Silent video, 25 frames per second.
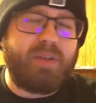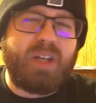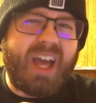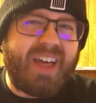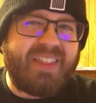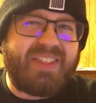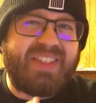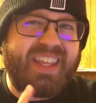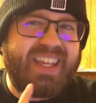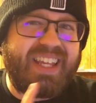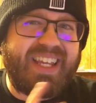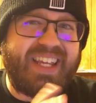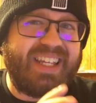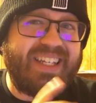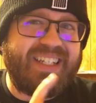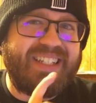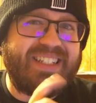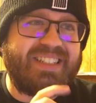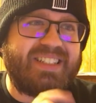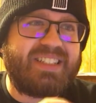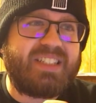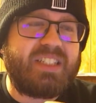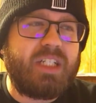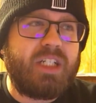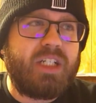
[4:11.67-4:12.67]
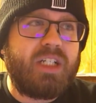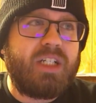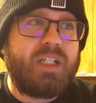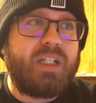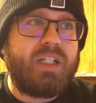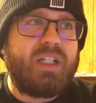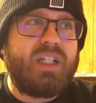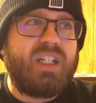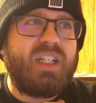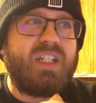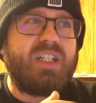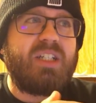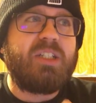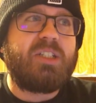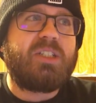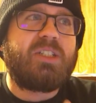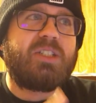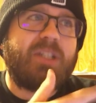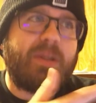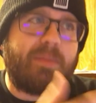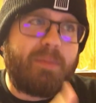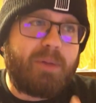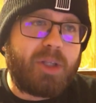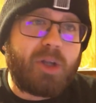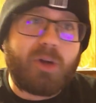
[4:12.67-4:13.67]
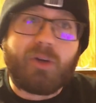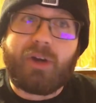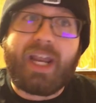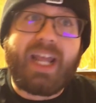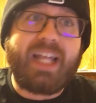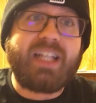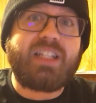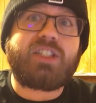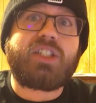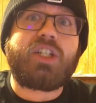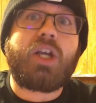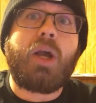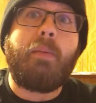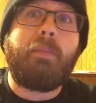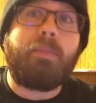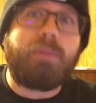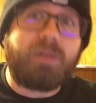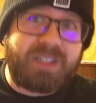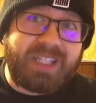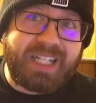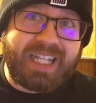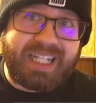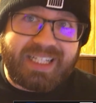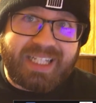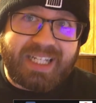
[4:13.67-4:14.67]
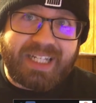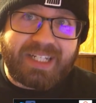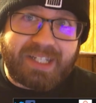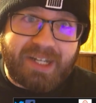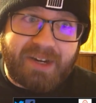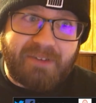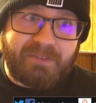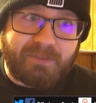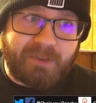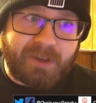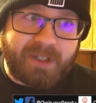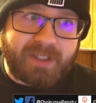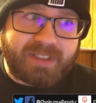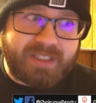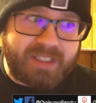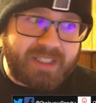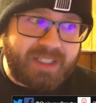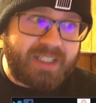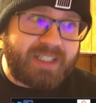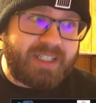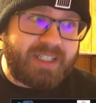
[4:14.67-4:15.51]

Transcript: Nothing is similar. It's completely different.